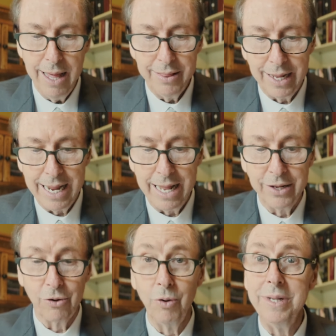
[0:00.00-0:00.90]
Then they had the
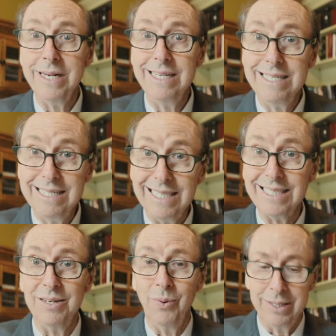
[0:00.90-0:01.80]
group that
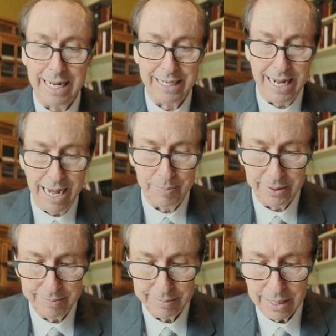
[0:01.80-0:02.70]
doesn't want that to
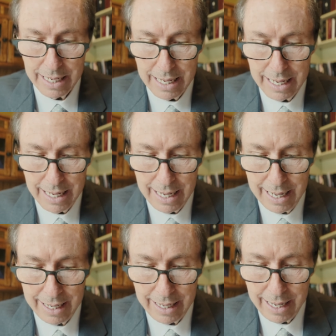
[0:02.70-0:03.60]
happen,
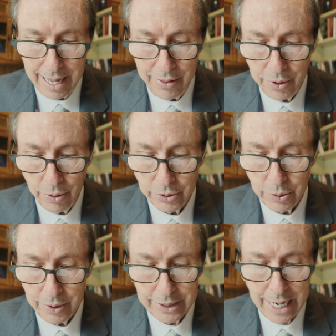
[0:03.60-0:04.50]
uh, and those who
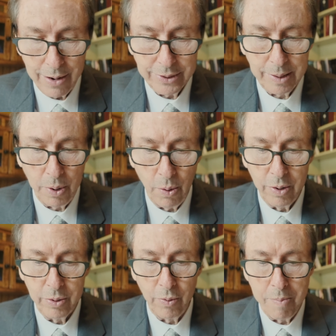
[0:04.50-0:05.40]
were desirous that
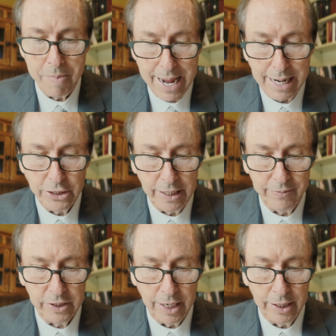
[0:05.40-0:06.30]
Pahoran remain chief
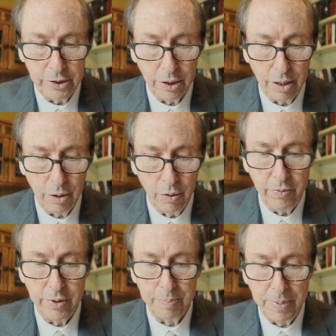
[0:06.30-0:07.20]
judge
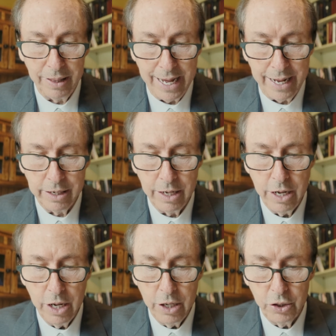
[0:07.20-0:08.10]
over the land
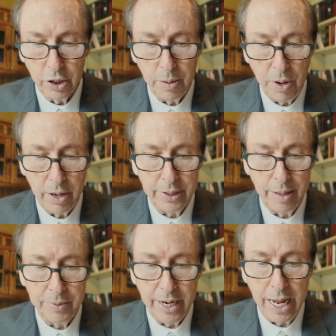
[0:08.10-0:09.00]
took upon
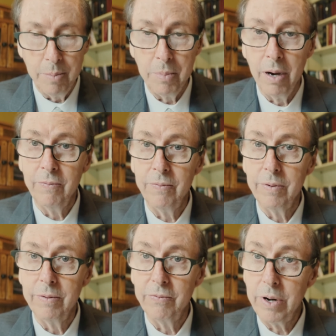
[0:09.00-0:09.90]
them the name of
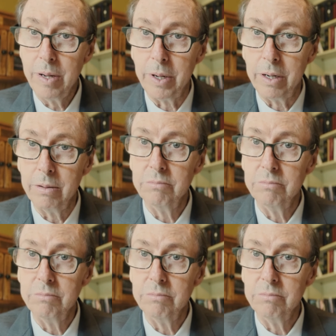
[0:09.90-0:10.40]
freeman.